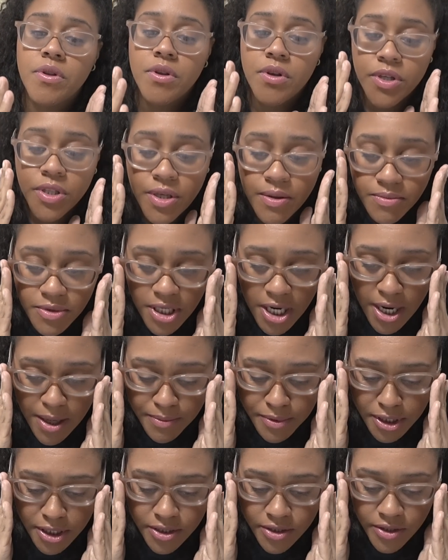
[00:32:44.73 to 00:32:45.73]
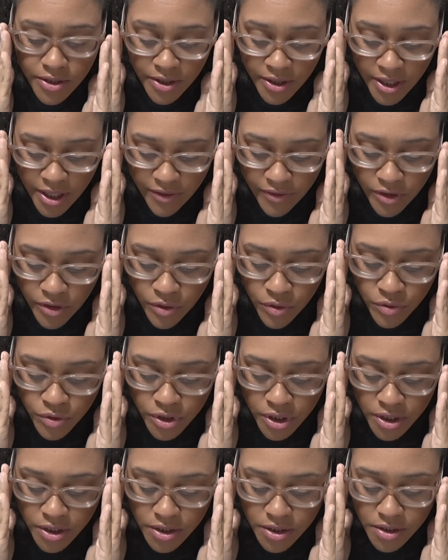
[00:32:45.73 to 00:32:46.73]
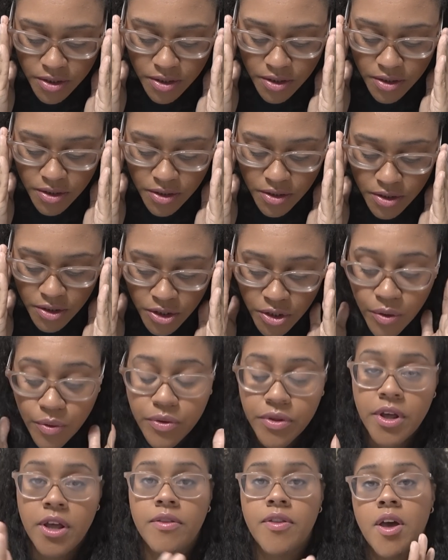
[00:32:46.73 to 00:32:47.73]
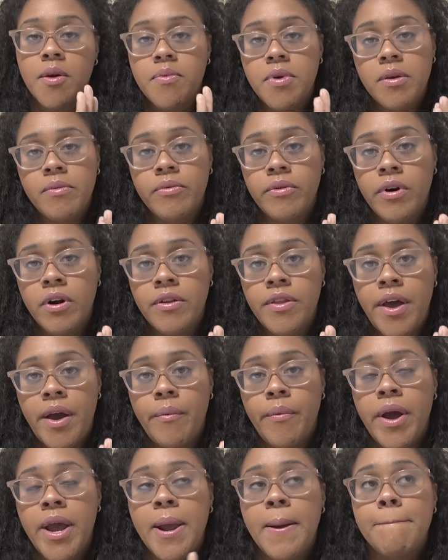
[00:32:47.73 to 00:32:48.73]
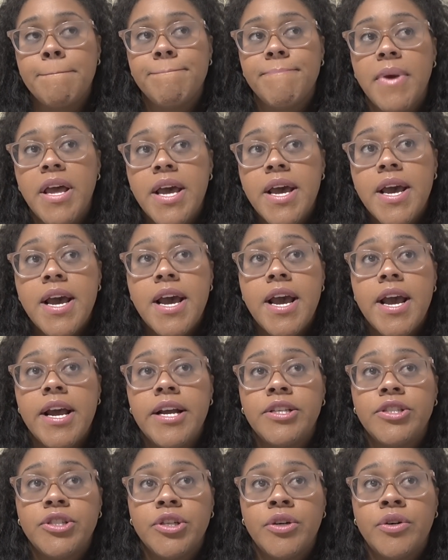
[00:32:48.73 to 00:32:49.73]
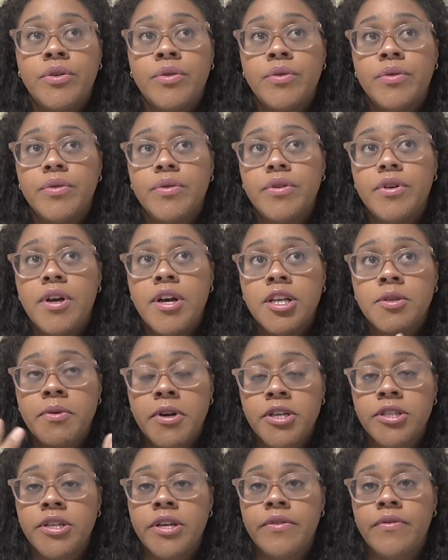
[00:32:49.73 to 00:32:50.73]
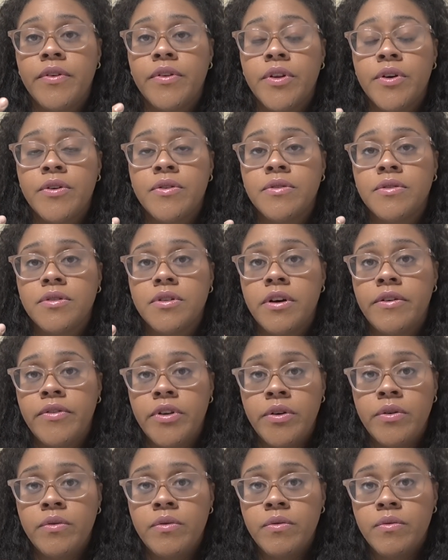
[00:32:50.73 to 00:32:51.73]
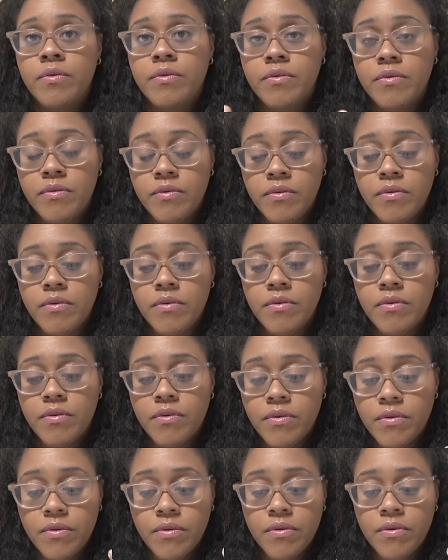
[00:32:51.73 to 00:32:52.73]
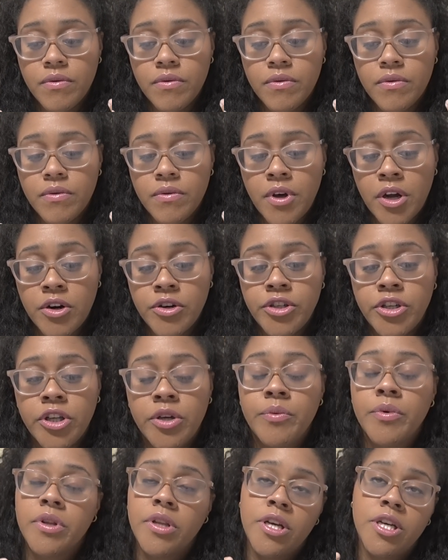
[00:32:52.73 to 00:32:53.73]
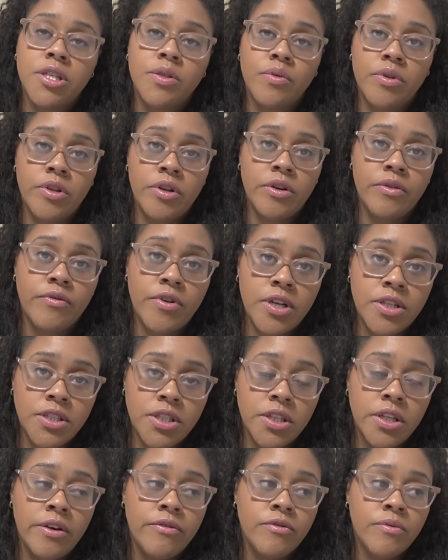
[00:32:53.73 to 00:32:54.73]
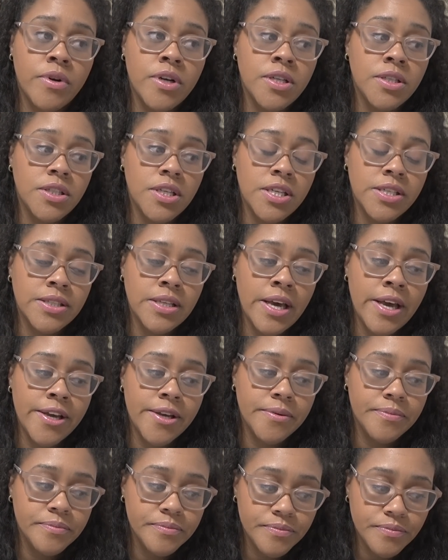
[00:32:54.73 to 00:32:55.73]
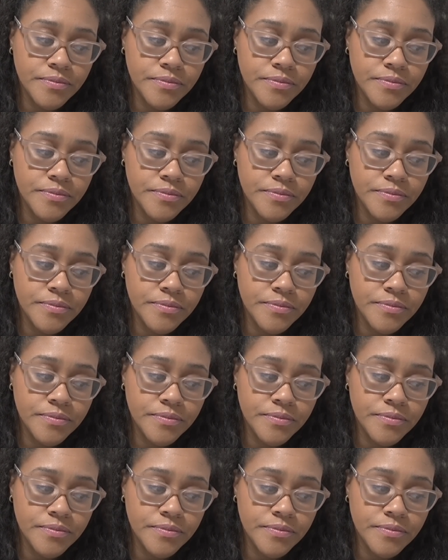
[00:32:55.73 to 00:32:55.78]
sometimes it's good if you just don't think that people are that way. And so, especially for those of you that are dealing with this with your friends and loved ones, is like